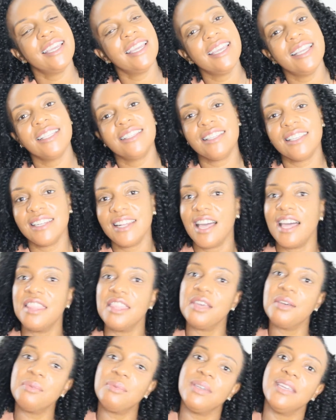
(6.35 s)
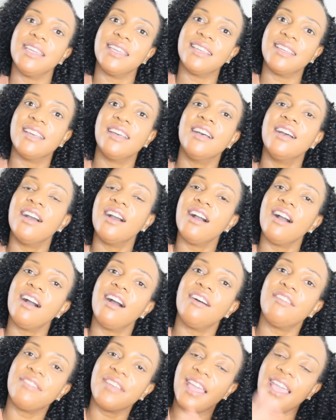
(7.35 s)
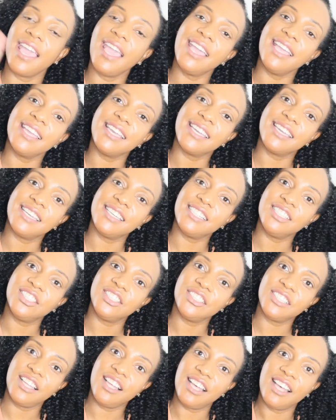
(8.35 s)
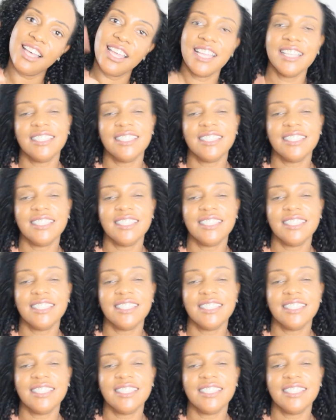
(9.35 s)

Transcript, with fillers: it's another week of Hey Keisha.